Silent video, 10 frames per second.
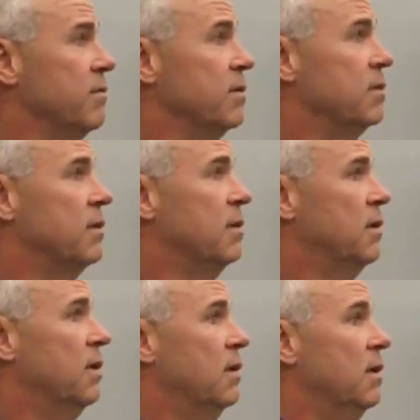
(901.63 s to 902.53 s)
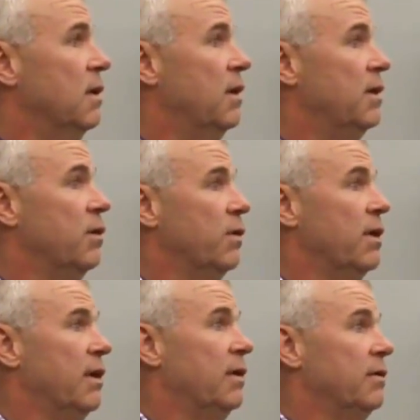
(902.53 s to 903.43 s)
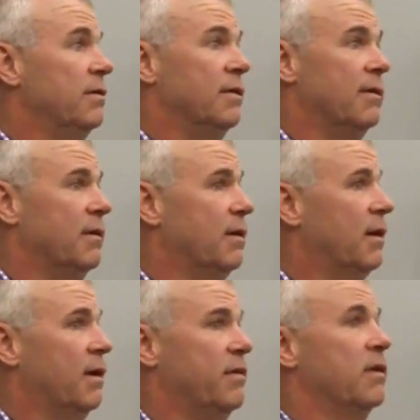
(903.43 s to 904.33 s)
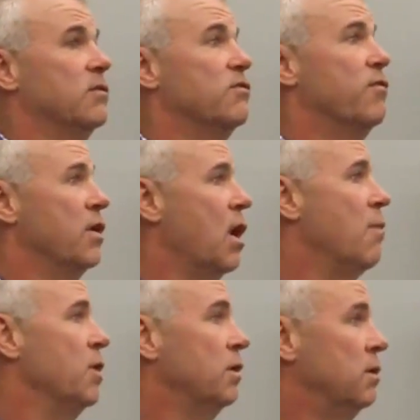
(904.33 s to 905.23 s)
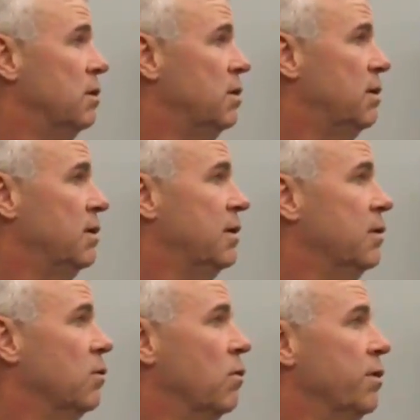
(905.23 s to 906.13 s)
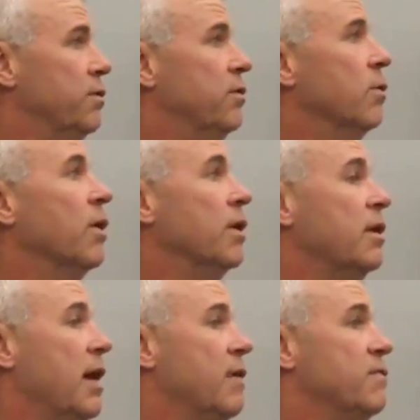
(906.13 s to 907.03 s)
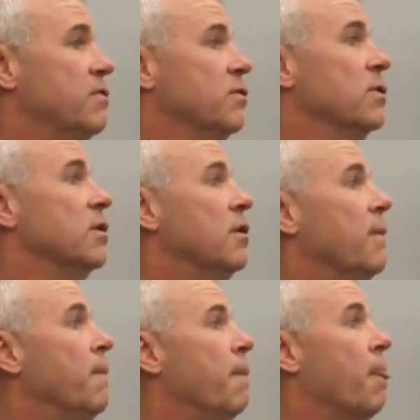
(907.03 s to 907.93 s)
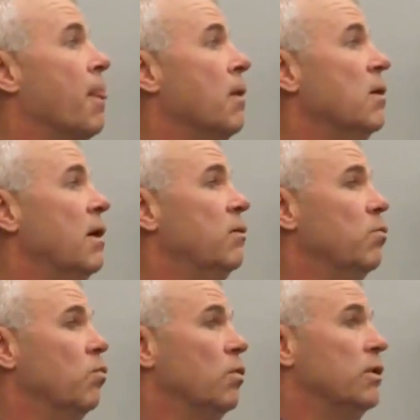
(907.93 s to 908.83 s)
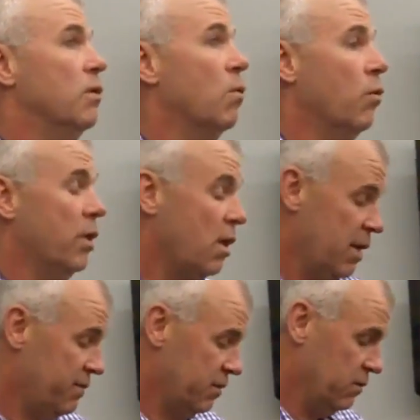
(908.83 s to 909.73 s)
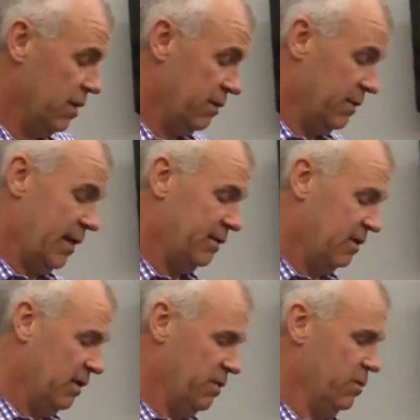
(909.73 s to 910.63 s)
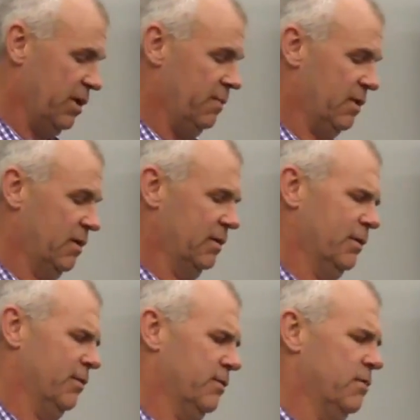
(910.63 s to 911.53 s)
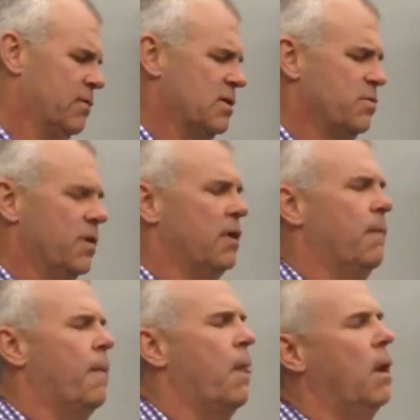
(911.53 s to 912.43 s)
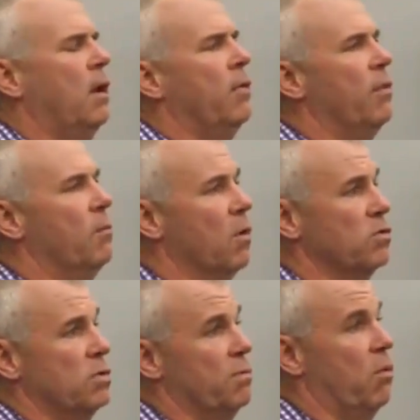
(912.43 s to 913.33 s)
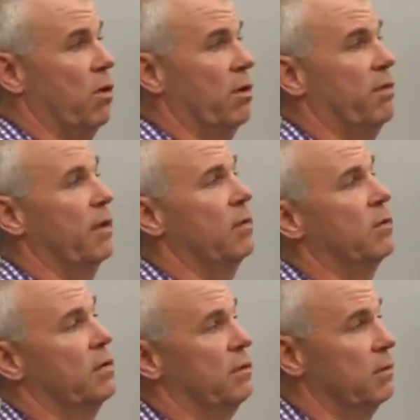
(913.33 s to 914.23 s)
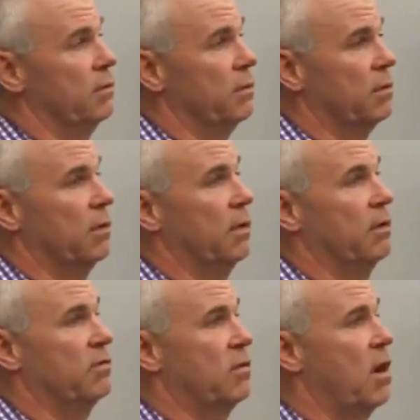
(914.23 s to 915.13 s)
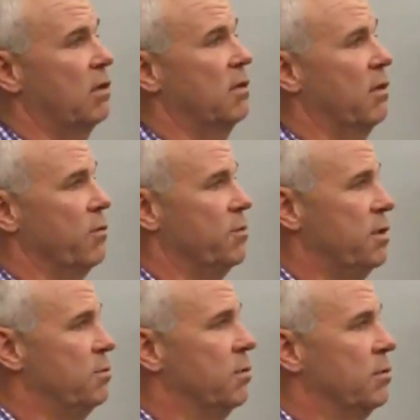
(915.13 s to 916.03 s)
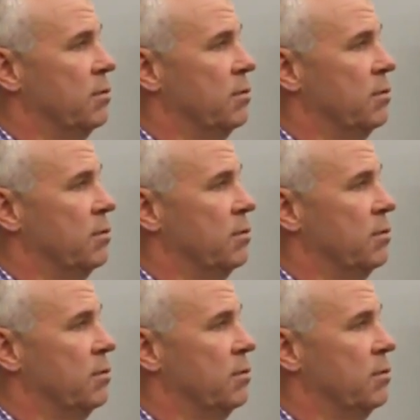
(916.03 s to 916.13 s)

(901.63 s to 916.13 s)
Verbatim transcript: of it. And, you know, and, and I think it's phenomenal, you know, what you're doing, and you have to do it. and you know what we all have to do. That I tell everybody, I'm not going to go through the rest, but the most important thing you can do is talk to other people.